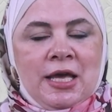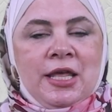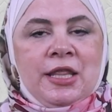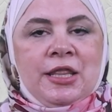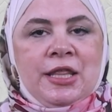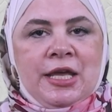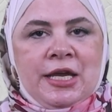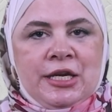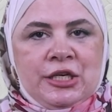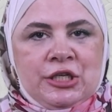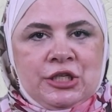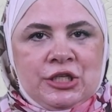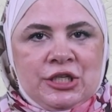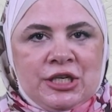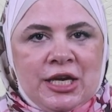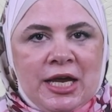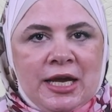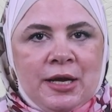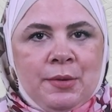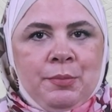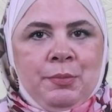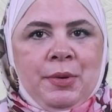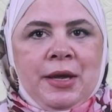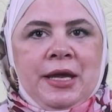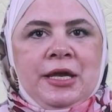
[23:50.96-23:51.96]
They
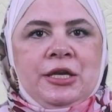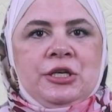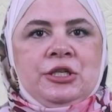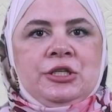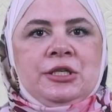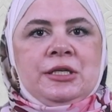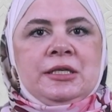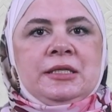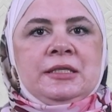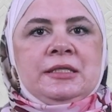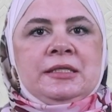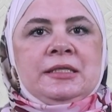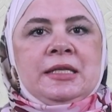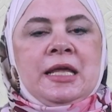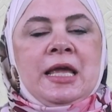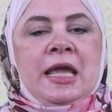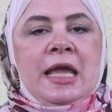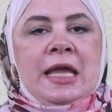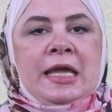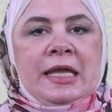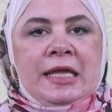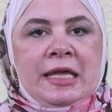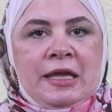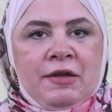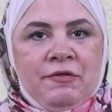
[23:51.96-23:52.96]
check patients,
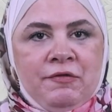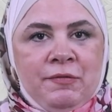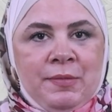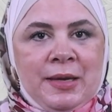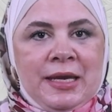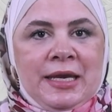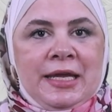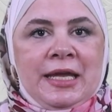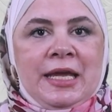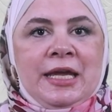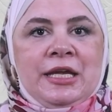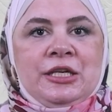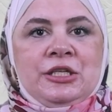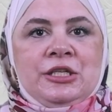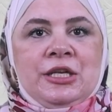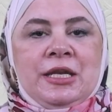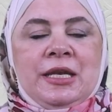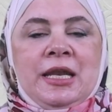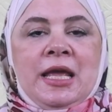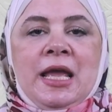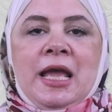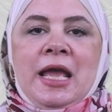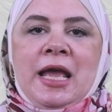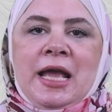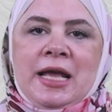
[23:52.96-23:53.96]
give
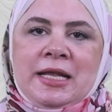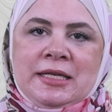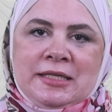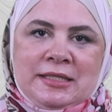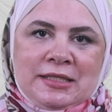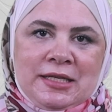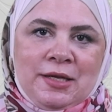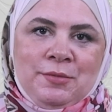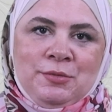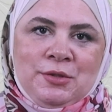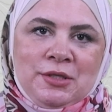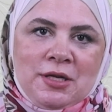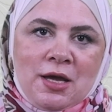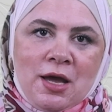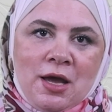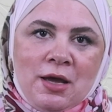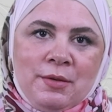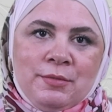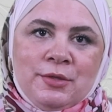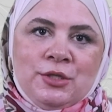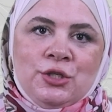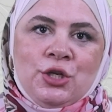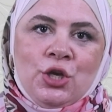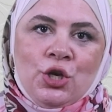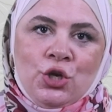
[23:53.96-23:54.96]
medication, and
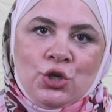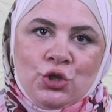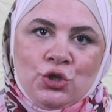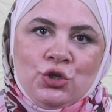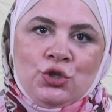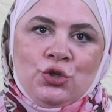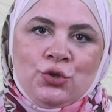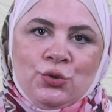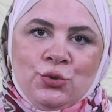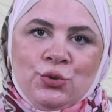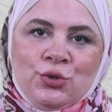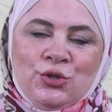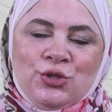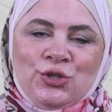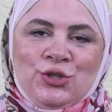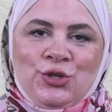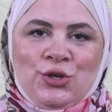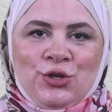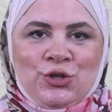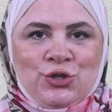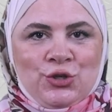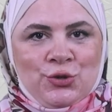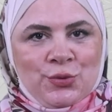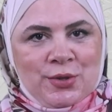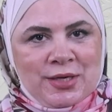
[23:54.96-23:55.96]
sometimes do
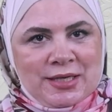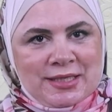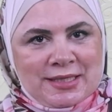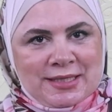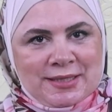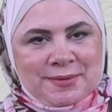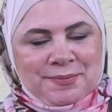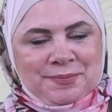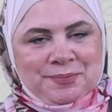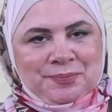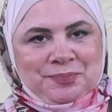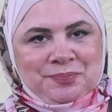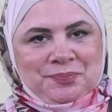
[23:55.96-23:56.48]
surgeries.